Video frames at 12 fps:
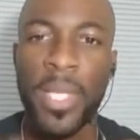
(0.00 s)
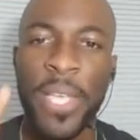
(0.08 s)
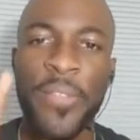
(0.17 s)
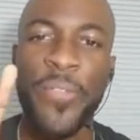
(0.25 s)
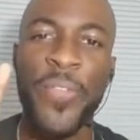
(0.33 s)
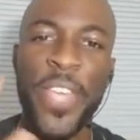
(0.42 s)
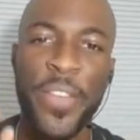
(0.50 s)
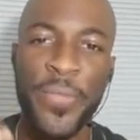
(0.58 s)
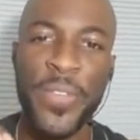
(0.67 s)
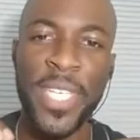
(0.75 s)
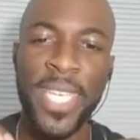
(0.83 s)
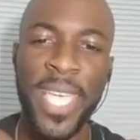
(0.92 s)

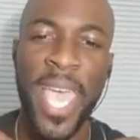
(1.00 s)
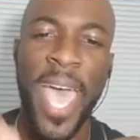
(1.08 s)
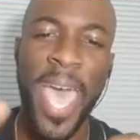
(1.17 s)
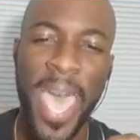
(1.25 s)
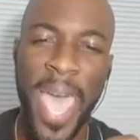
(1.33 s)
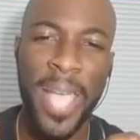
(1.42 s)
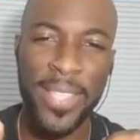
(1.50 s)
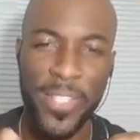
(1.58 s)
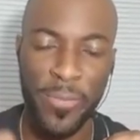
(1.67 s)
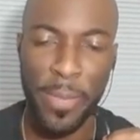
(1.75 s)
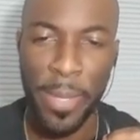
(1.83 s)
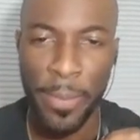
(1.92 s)
50
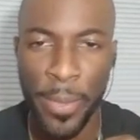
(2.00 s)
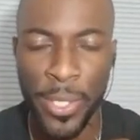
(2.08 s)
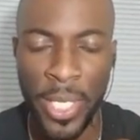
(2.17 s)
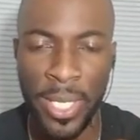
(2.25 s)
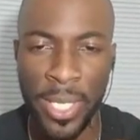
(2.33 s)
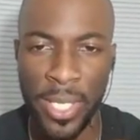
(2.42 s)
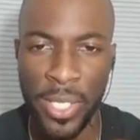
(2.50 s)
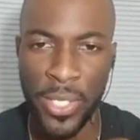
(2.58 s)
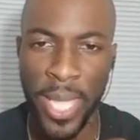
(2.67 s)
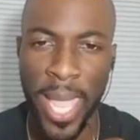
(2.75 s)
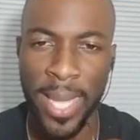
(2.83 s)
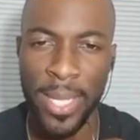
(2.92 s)
active members in good
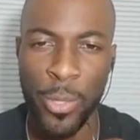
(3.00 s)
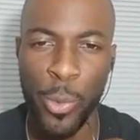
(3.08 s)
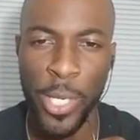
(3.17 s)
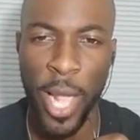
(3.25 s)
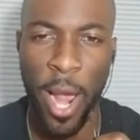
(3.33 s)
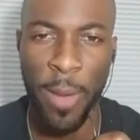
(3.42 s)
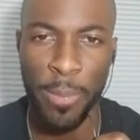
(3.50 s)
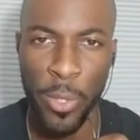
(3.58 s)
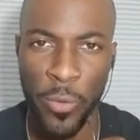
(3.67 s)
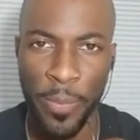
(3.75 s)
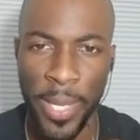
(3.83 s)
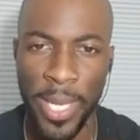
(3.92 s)
standing with our
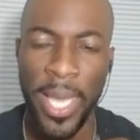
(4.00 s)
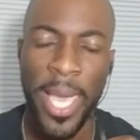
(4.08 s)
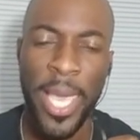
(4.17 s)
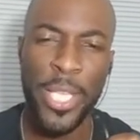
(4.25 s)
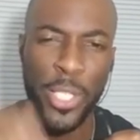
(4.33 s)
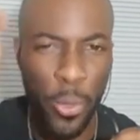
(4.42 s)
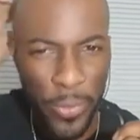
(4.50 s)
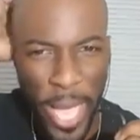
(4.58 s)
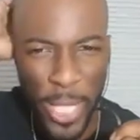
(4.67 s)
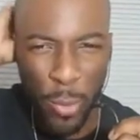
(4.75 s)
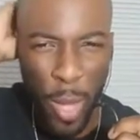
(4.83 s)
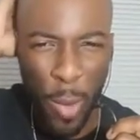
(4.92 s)
movement. And so
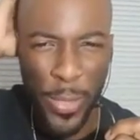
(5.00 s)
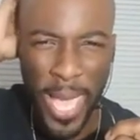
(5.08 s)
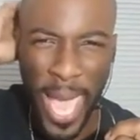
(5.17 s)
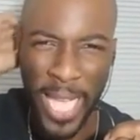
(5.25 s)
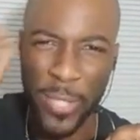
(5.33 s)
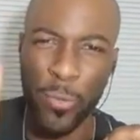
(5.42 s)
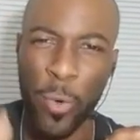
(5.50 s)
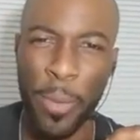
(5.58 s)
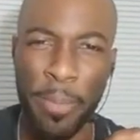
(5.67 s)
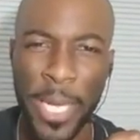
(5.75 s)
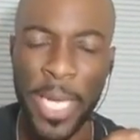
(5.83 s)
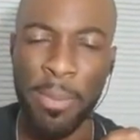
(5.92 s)
that's why we ask for a
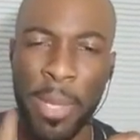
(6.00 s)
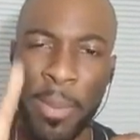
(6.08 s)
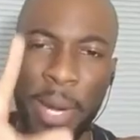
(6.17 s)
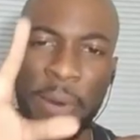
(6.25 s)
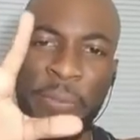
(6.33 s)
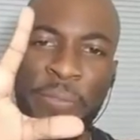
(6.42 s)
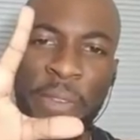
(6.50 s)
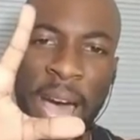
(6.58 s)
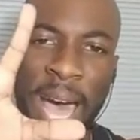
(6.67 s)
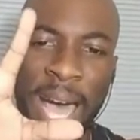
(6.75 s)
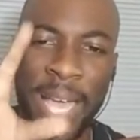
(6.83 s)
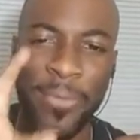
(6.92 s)
minimum of
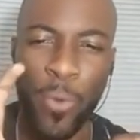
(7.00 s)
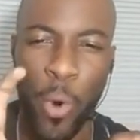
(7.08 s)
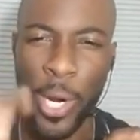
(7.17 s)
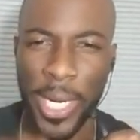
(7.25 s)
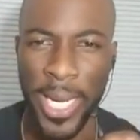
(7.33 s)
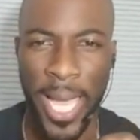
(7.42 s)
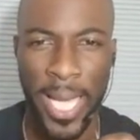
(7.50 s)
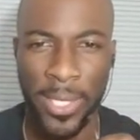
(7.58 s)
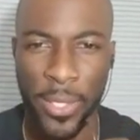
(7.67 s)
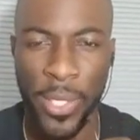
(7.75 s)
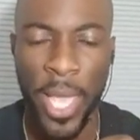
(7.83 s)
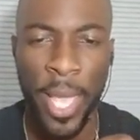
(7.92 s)
5
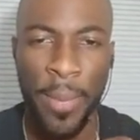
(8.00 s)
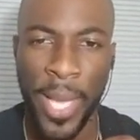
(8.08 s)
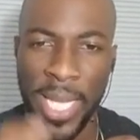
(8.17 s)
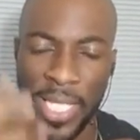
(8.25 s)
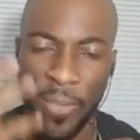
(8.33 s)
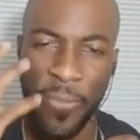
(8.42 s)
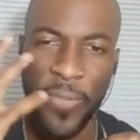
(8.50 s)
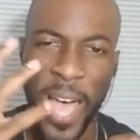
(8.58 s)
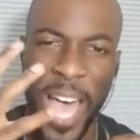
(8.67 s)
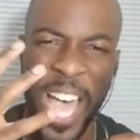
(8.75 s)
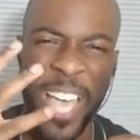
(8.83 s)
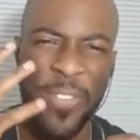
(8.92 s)
organizers. Because if
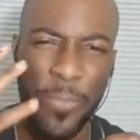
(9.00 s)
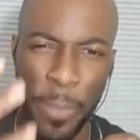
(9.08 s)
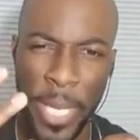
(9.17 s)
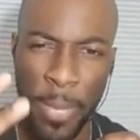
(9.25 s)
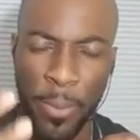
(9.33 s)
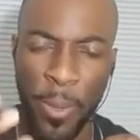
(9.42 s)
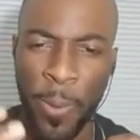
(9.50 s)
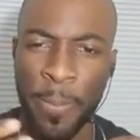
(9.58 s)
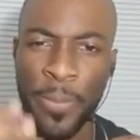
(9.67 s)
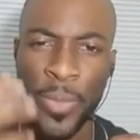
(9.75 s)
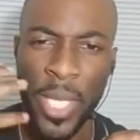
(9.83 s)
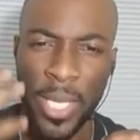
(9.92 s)
5 people
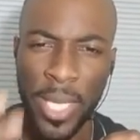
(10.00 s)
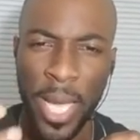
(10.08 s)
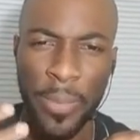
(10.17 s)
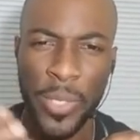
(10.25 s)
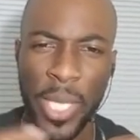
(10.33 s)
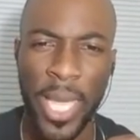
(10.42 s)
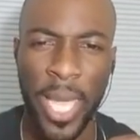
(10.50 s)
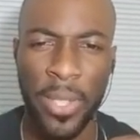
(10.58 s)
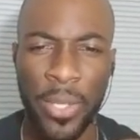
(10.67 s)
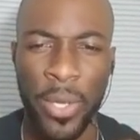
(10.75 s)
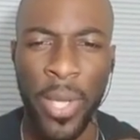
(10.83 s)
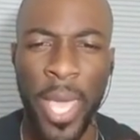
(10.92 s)
can come
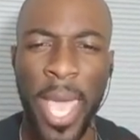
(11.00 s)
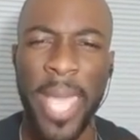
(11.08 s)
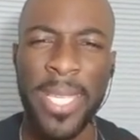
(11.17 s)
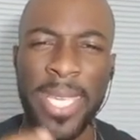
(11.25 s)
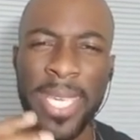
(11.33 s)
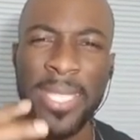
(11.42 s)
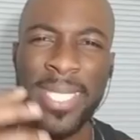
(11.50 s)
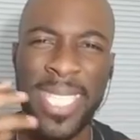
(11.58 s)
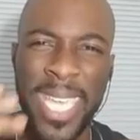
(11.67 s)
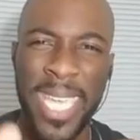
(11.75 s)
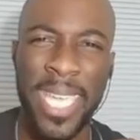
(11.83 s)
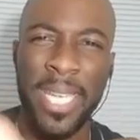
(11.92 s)
together and get
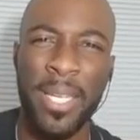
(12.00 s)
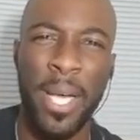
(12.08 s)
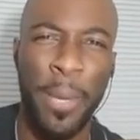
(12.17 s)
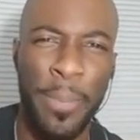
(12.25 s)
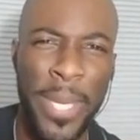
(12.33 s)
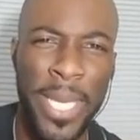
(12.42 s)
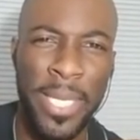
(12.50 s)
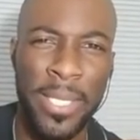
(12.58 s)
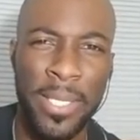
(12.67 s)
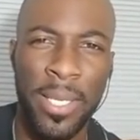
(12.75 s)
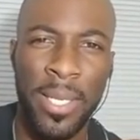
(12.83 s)
10 apiece